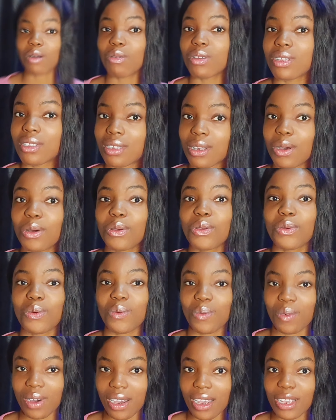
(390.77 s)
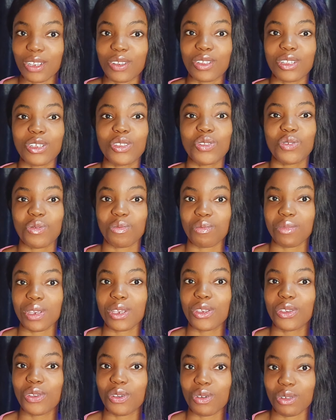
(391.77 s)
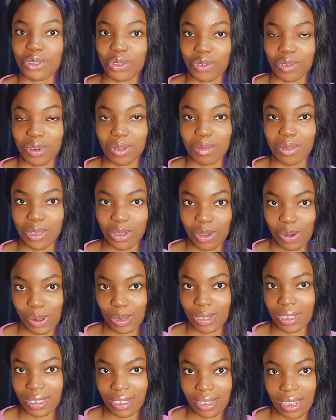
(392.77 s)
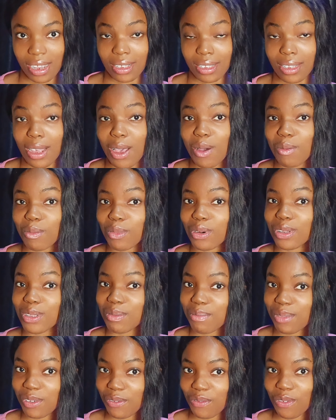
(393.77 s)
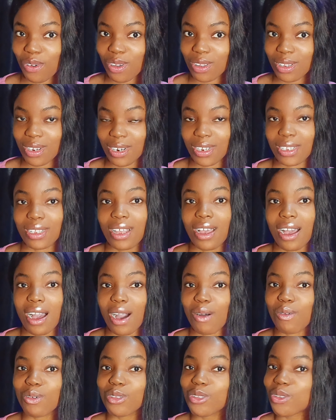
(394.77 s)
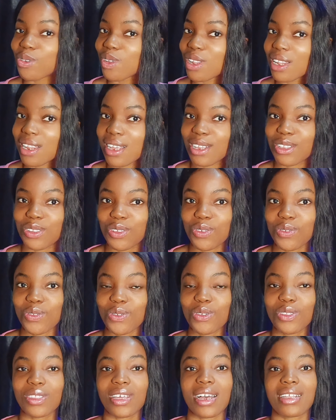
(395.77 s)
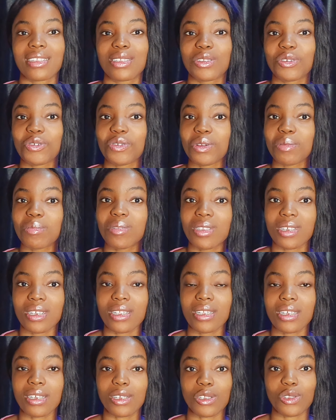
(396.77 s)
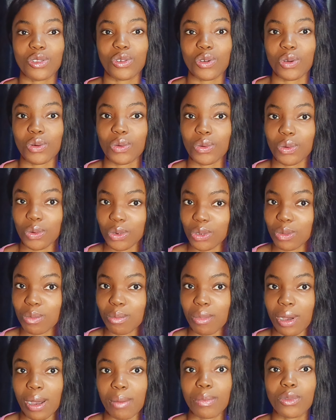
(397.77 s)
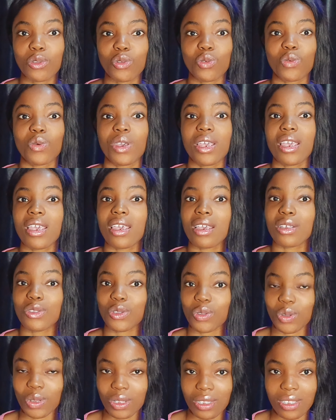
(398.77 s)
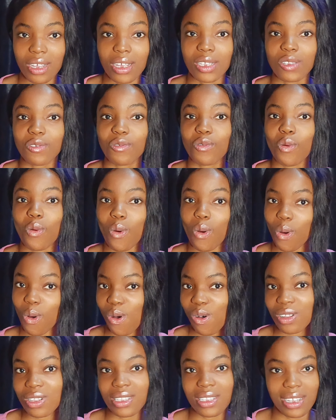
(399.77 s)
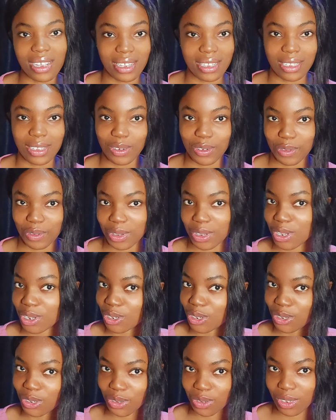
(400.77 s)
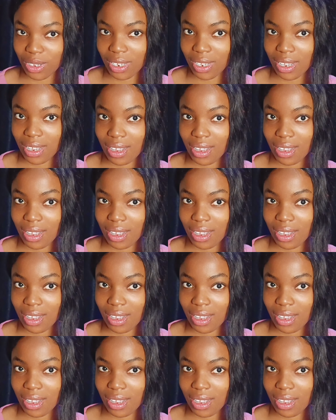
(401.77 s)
I will tell you why you need to make your script concise. But before then, I want to let you know that scripting is your roadmap to a successful content creation.